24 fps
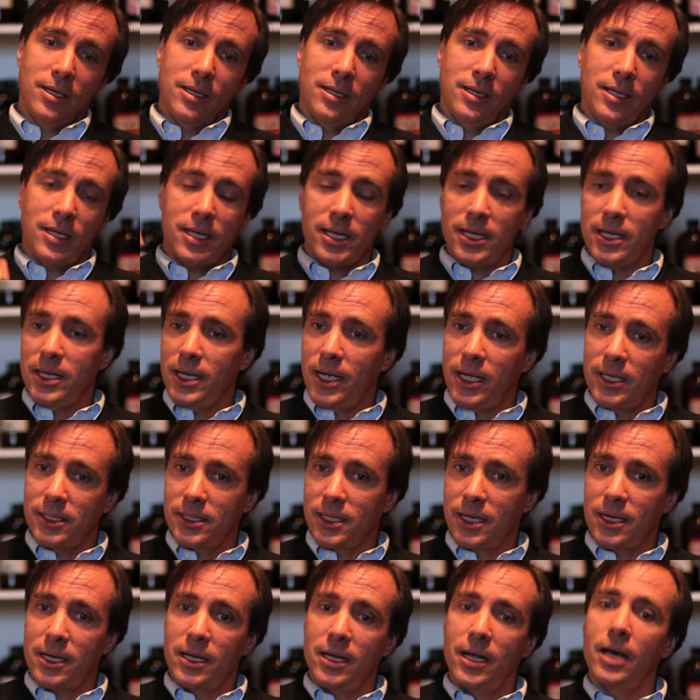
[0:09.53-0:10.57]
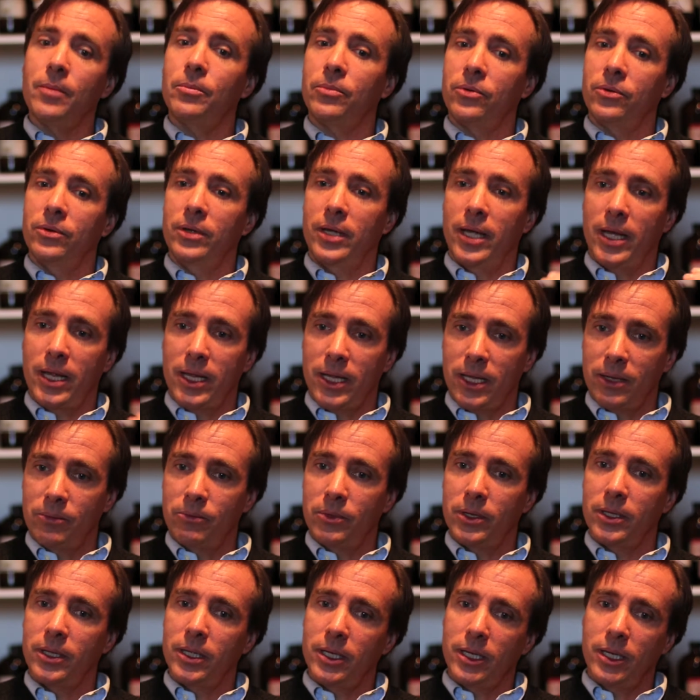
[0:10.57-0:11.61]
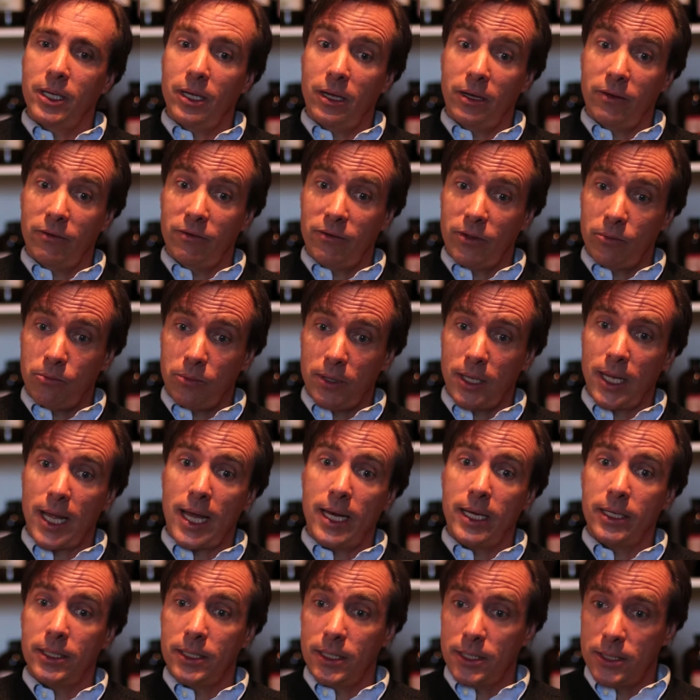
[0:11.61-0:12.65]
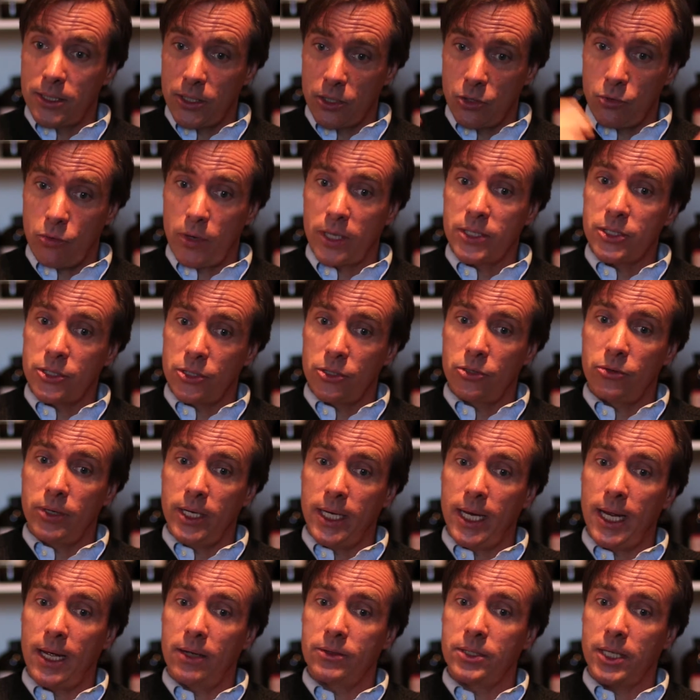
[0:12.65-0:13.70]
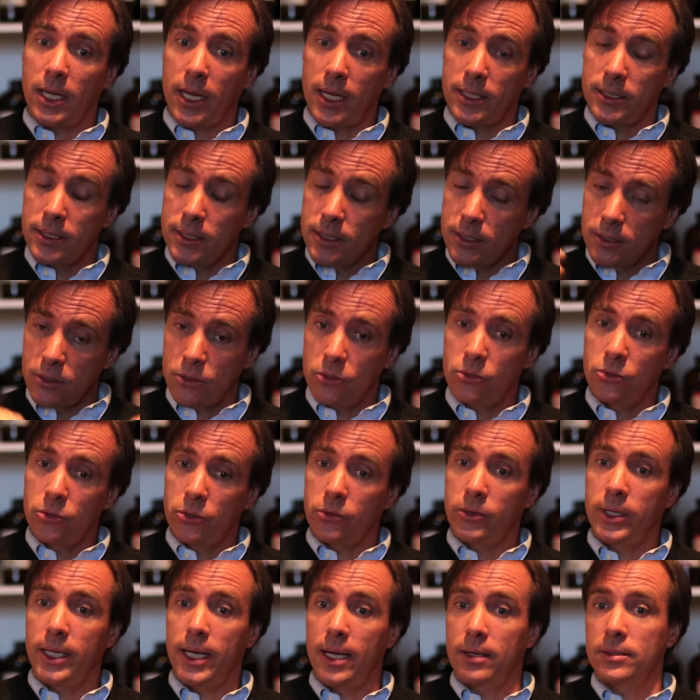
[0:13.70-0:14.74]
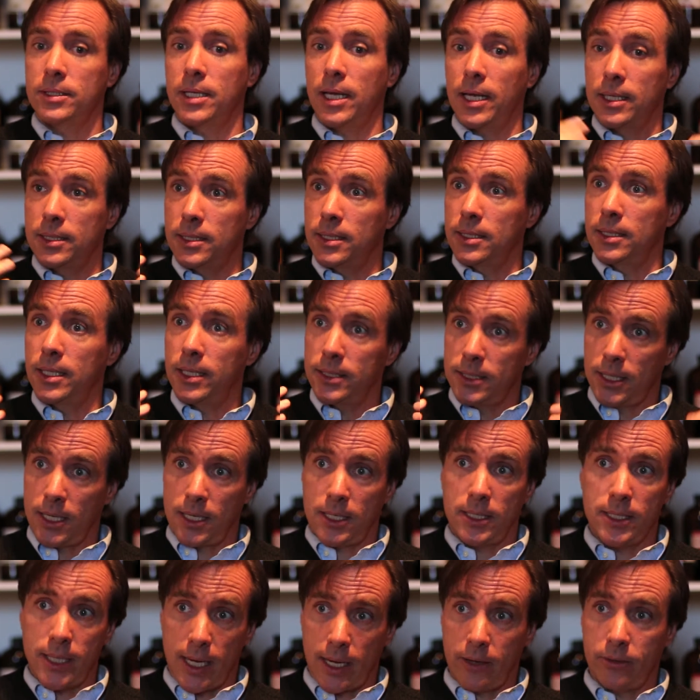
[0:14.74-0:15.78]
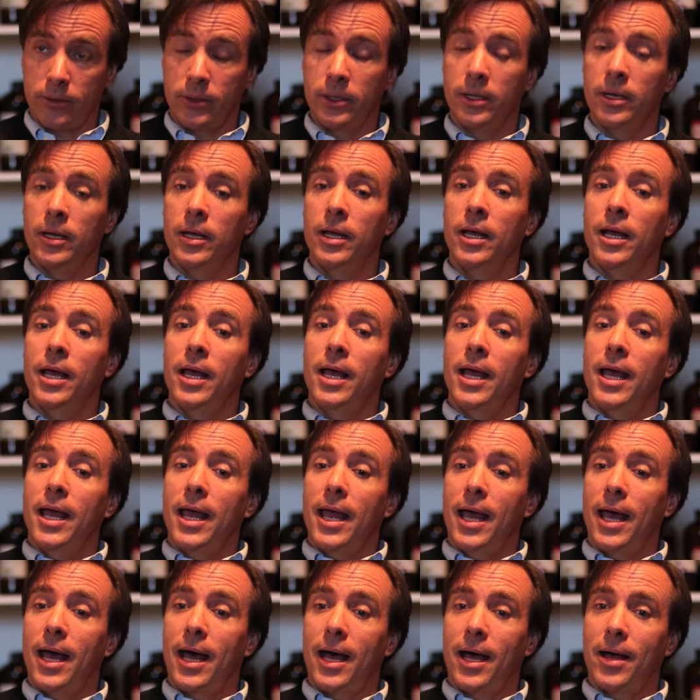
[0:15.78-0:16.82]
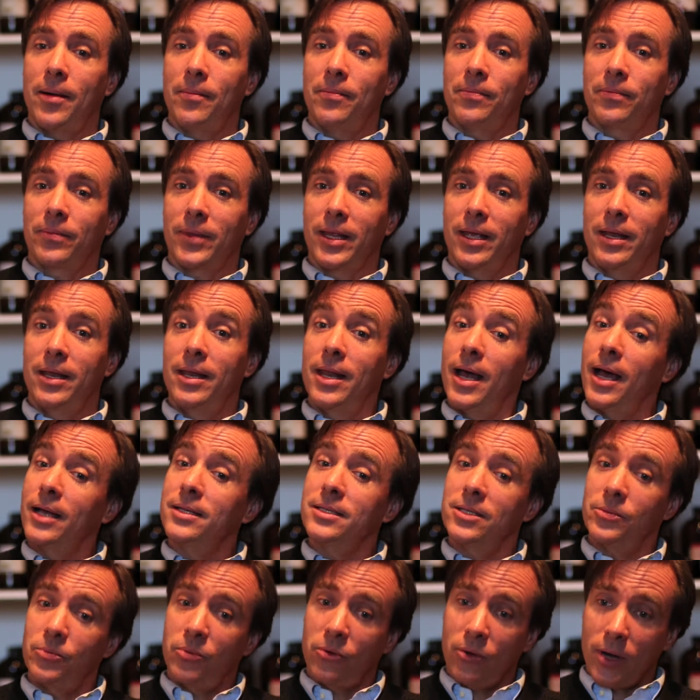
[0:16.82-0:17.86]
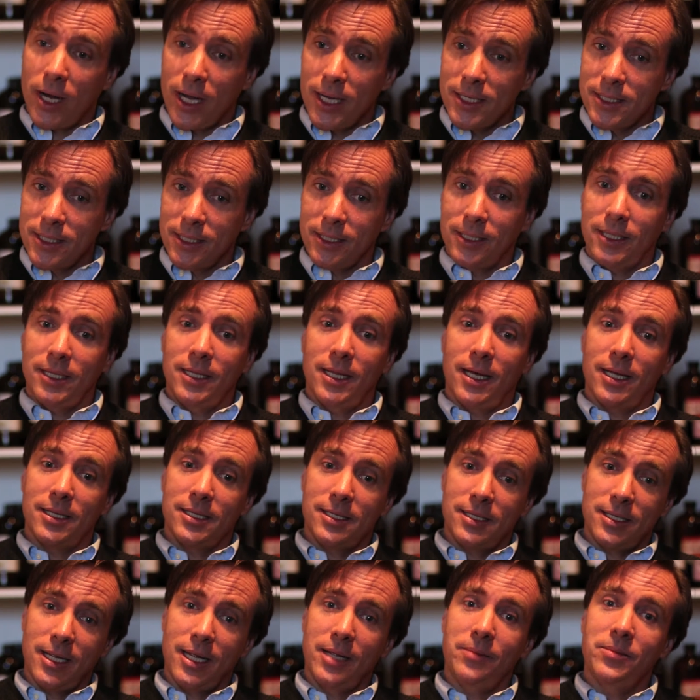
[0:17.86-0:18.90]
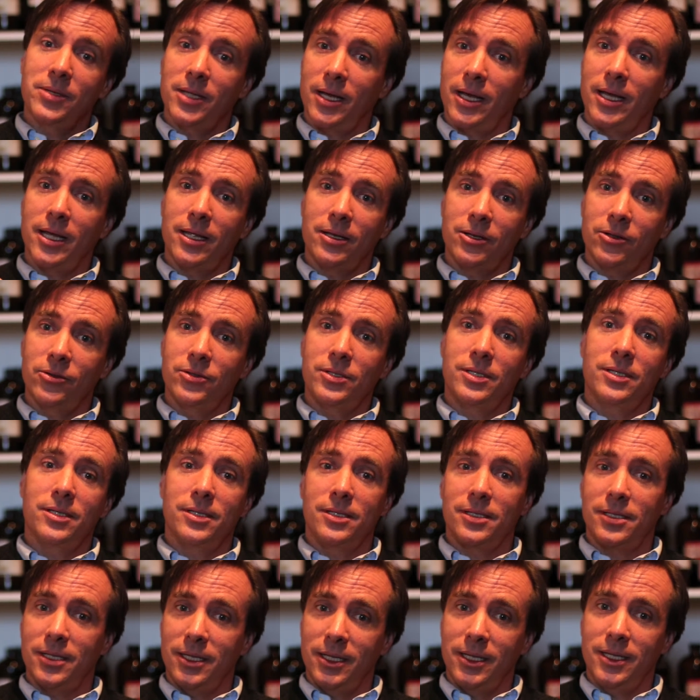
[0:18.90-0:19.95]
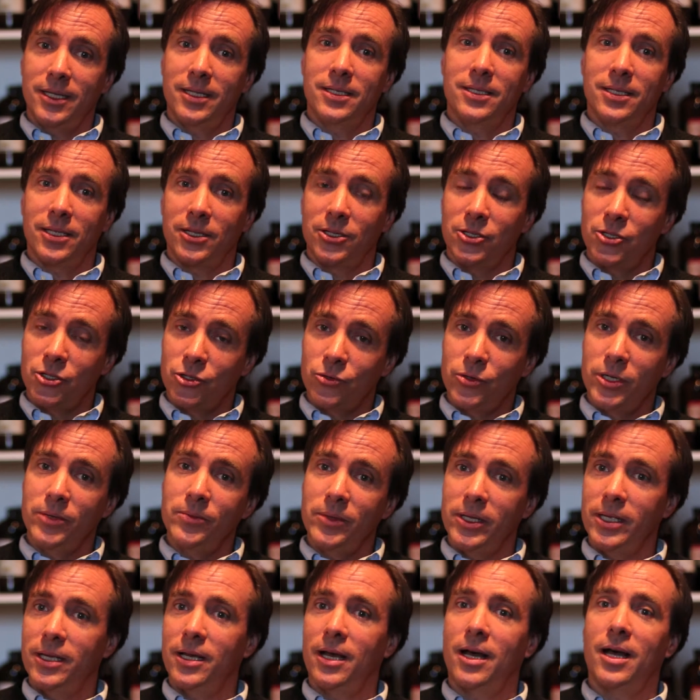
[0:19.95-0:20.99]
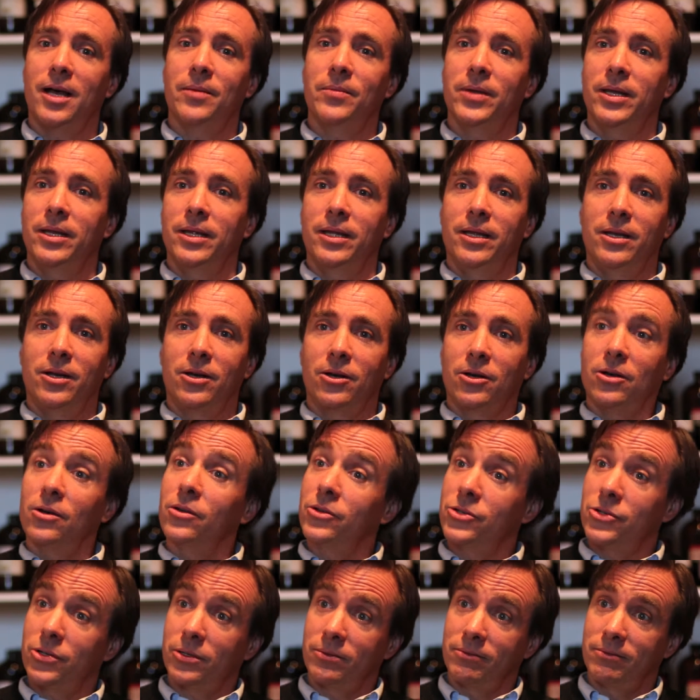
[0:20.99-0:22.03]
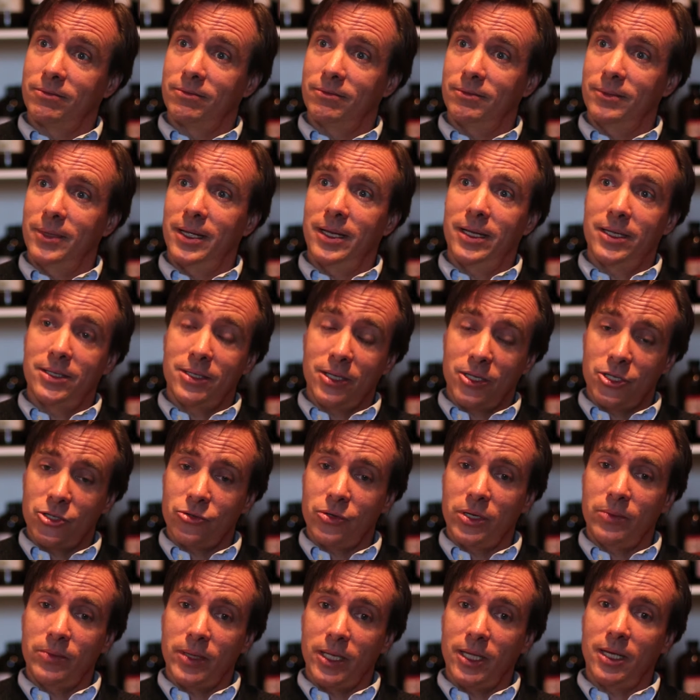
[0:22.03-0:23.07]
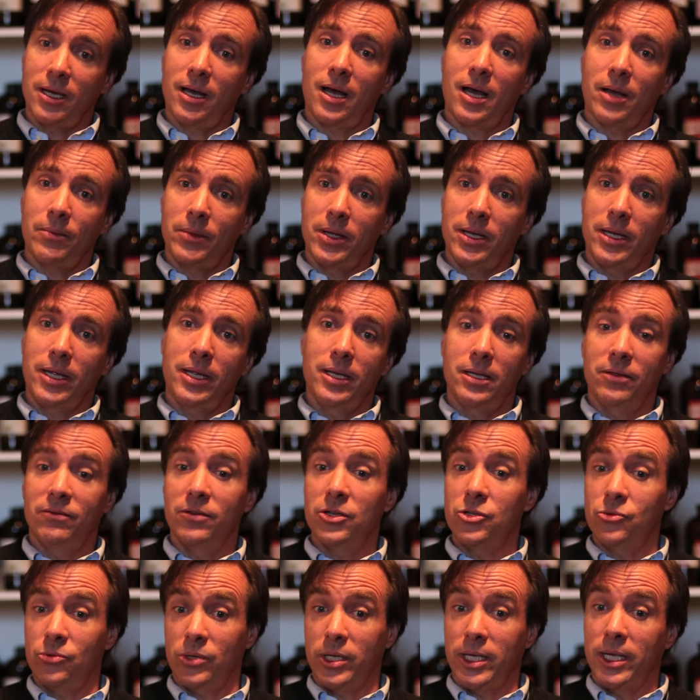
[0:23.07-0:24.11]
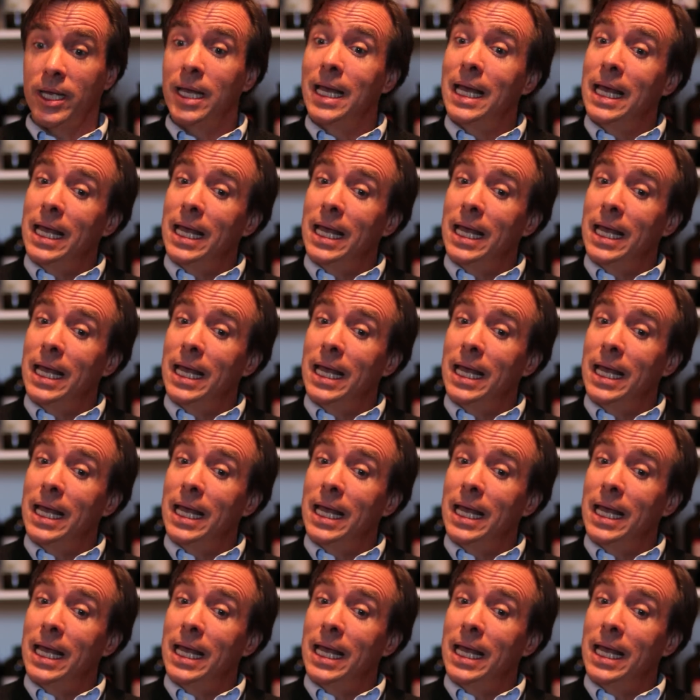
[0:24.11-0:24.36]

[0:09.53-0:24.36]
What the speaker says: The heat has gone up, and the ability of the planet to sequester greenhouse gases, to hold greenhouse gases, has gone down. Not surprisingly, that same diagnosis is extremely common in our culture and is extremely common individually.